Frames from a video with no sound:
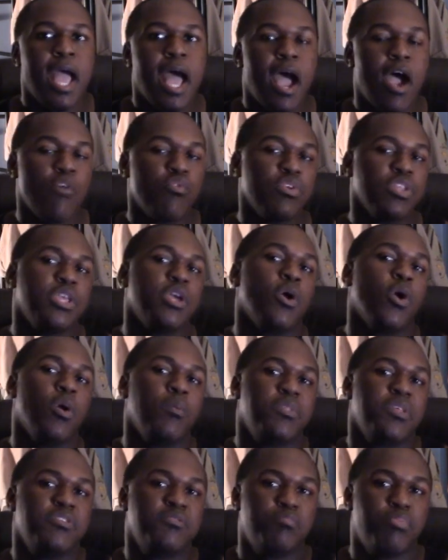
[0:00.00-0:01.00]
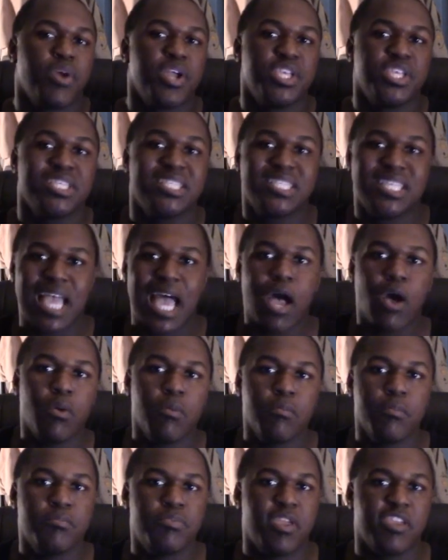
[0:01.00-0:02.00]
I really hope this branches
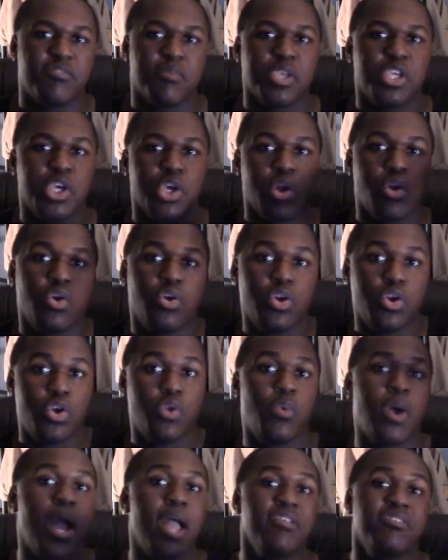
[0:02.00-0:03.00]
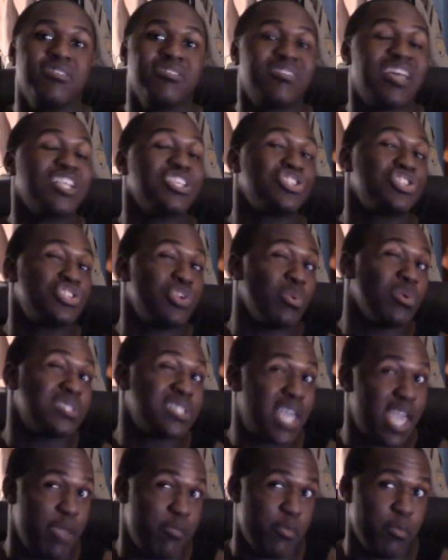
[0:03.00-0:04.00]
out and takes my channel to new heights, because I just know it's
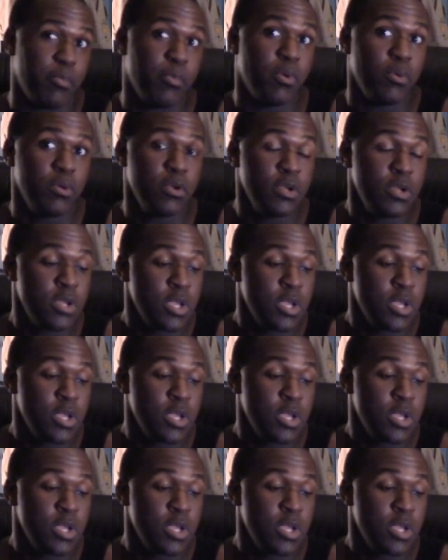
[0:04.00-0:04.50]
capable.